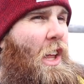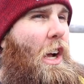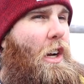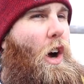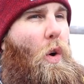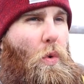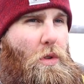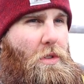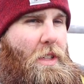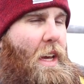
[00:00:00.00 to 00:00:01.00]
a lot
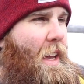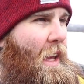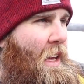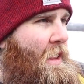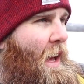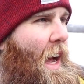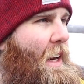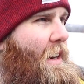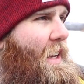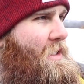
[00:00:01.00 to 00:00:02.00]
colder today. The
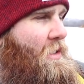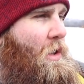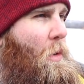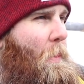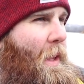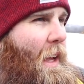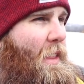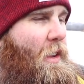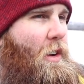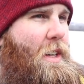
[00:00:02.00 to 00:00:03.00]
high today is only going to be like
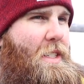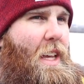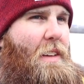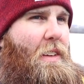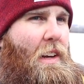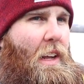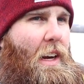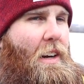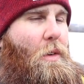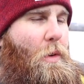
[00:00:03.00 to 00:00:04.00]
37.
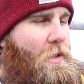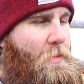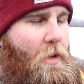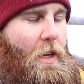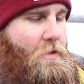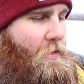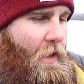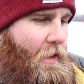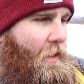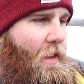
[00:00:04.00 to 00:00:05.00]
And I know what some of you guys are
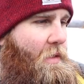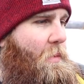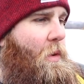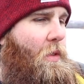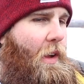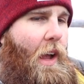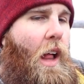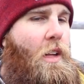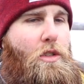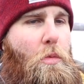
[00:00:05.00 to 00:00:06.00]
thinking that live up north, like,
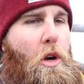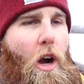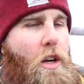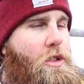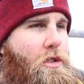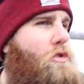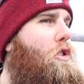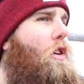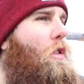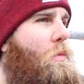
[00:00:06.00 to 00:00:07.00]
oh, like, oh my gosh, it's
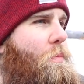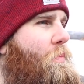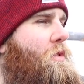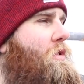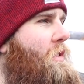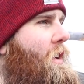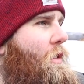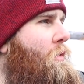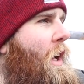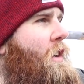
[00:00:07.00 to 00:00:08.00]
zero, you
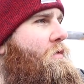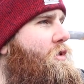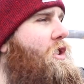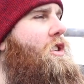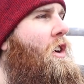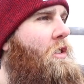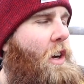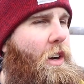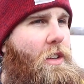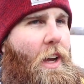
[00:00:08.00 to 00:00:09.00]
know, negative 600
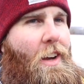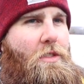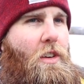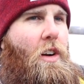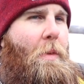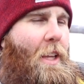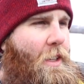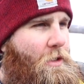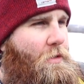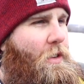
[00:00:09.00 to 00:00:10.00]
here at the house and all my lakes are